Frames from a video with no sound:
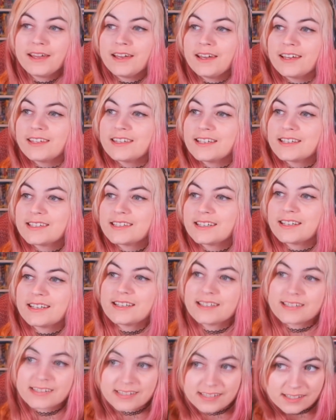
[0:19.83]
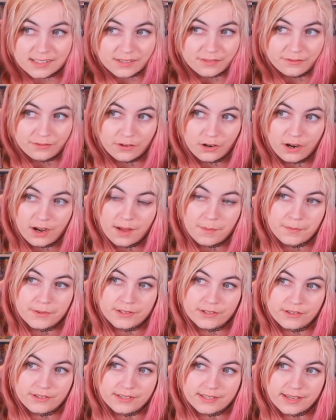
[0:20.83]
This is Season 4,
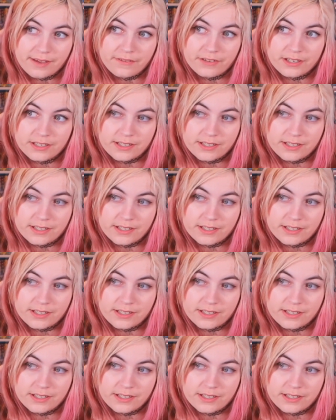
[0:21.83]
Episode 7,